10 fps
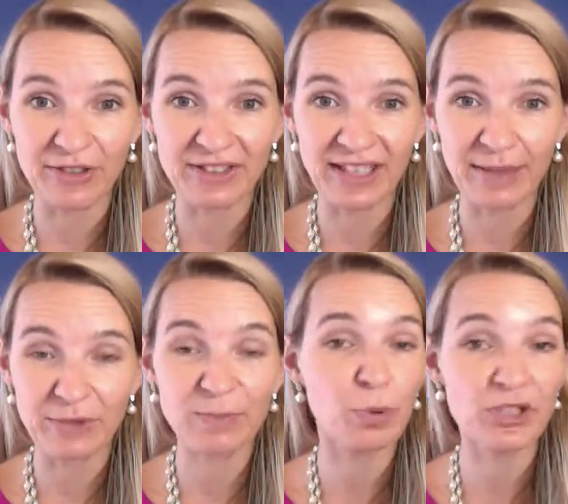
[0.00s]
the time,
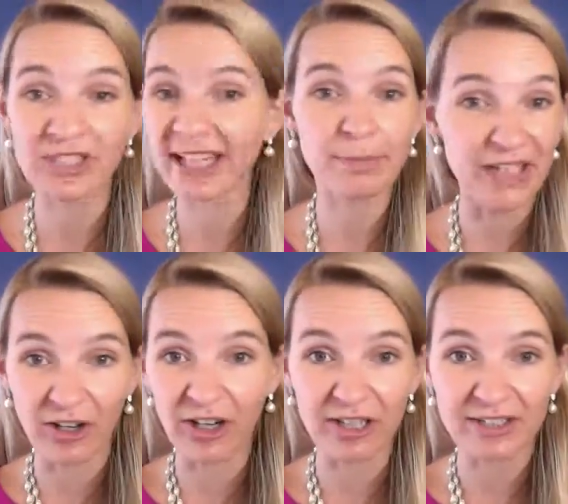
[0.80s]
just protect my
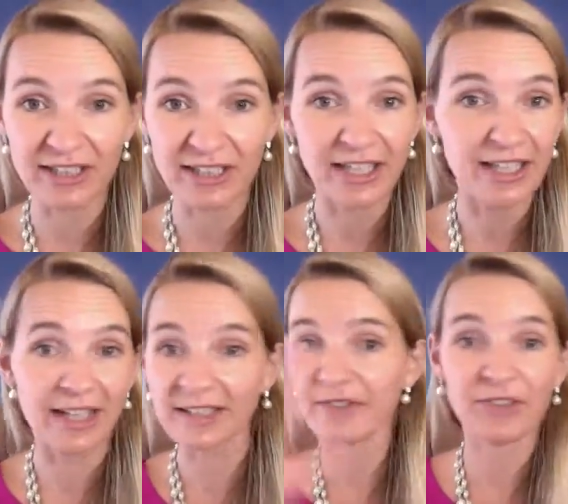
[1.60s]
heart and
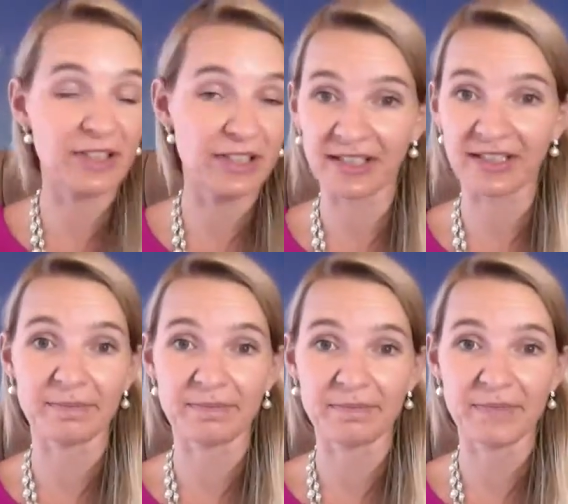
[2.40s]
I'll give you the kingdom.
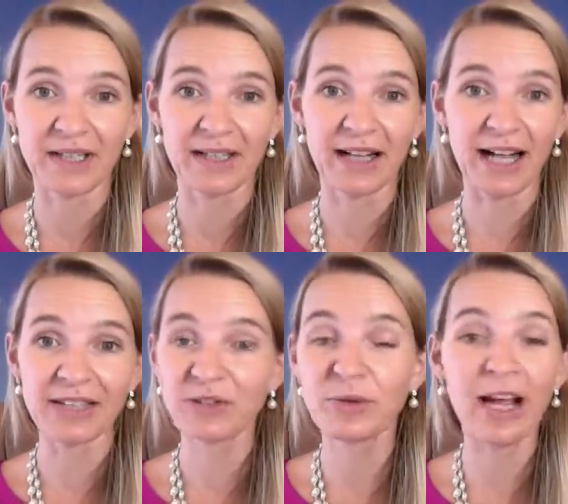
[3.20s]

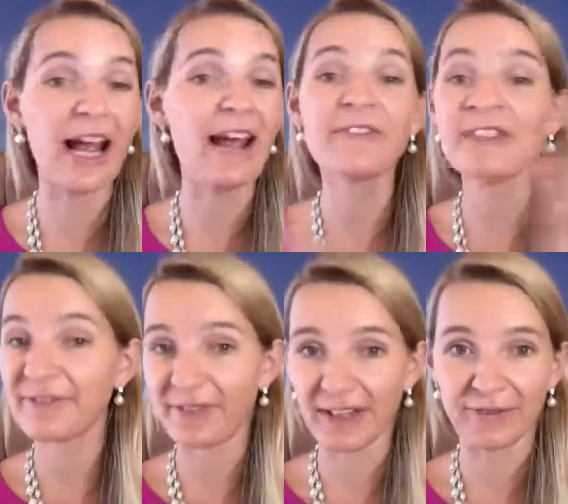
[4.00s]
I'll do
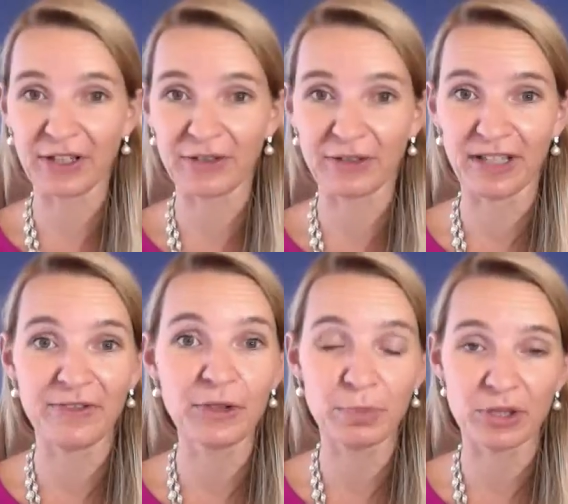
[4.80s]
everything for you
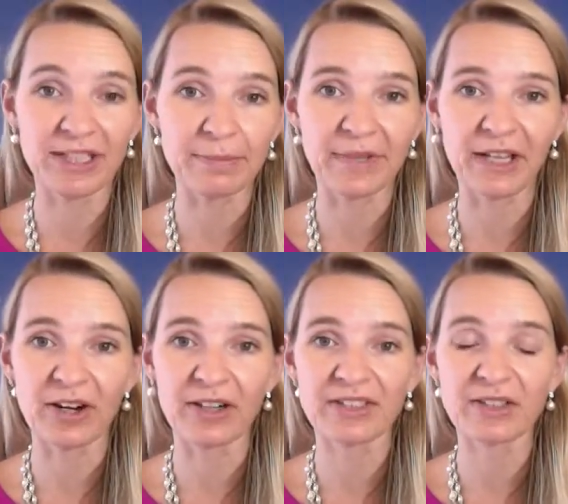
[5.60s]
if you protect my
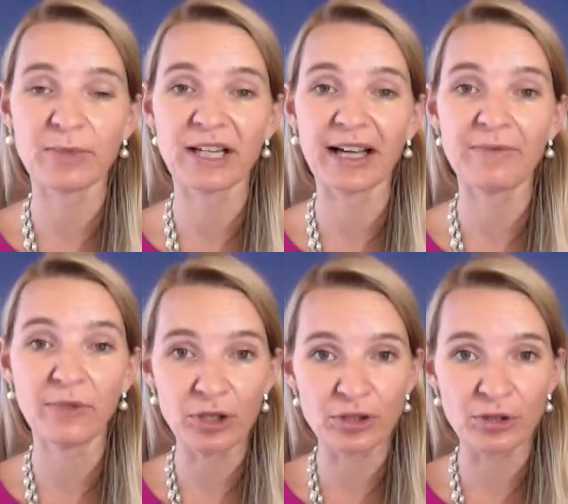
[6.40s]
heart. So when I'm
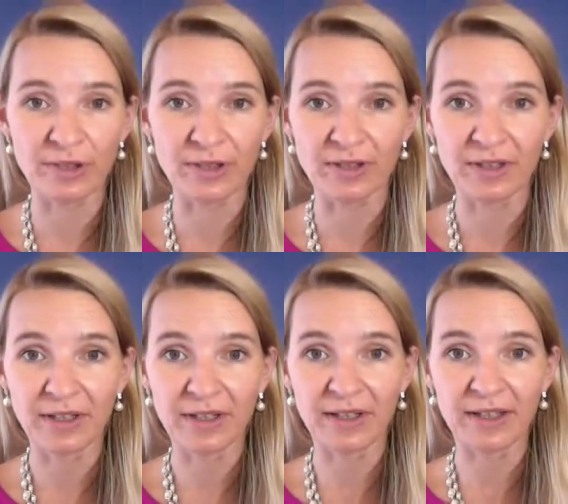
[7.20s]
vulnerable,
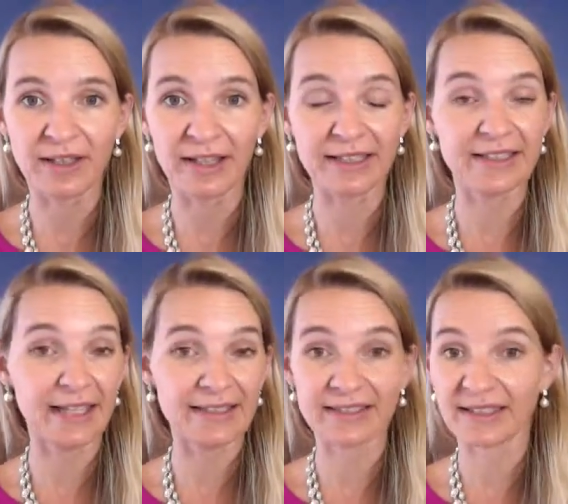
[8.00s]
like
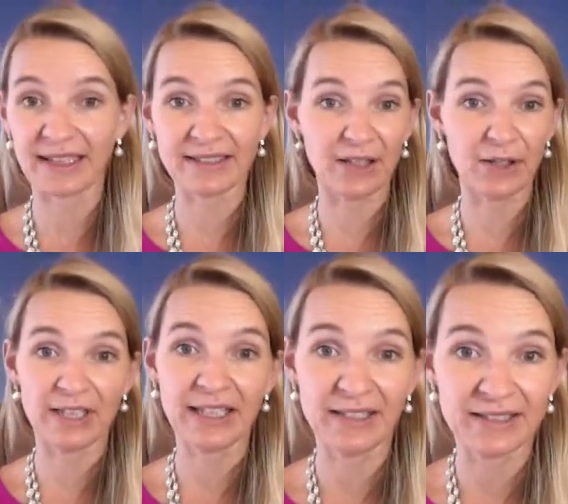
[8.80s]
that's, that's how
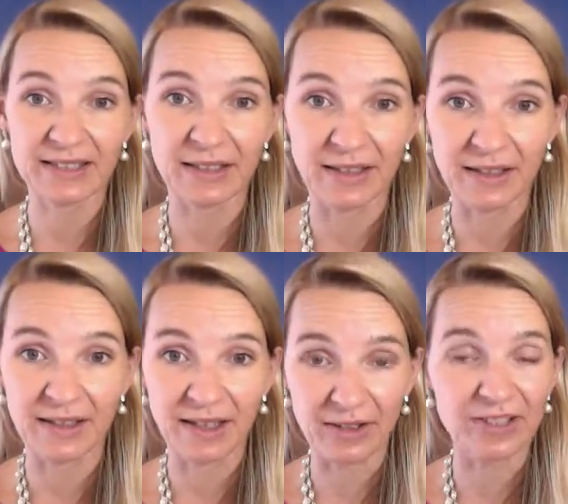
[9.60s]
he's,
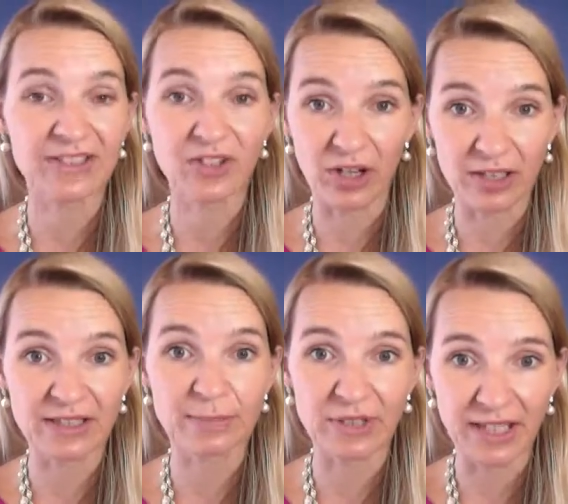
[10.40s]
how his heart is
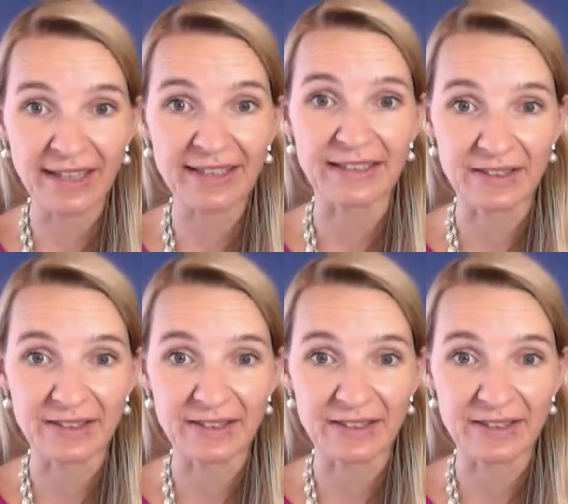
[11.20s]
protected.